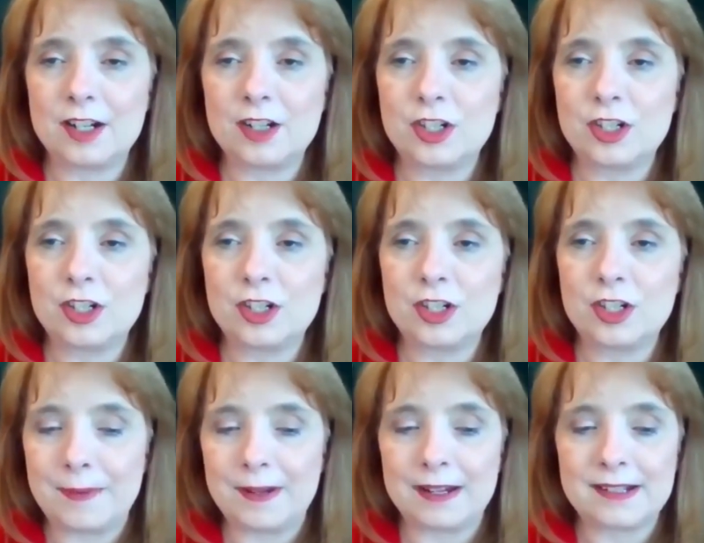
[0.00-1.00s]
showing
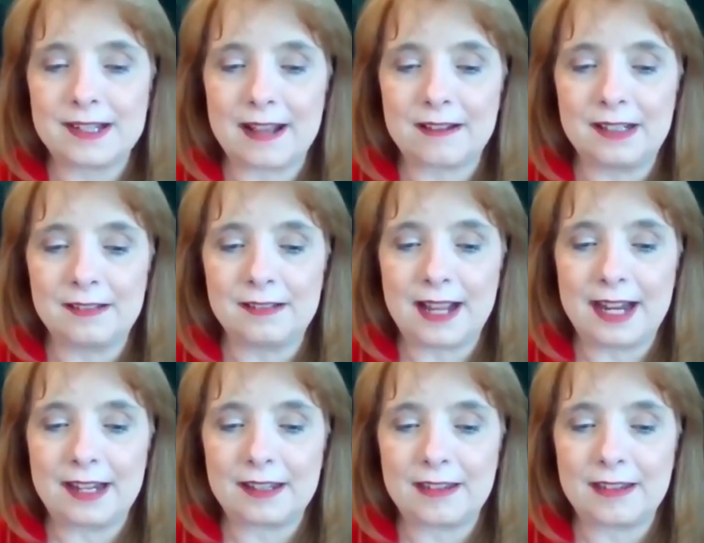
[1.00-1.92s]
up exactly like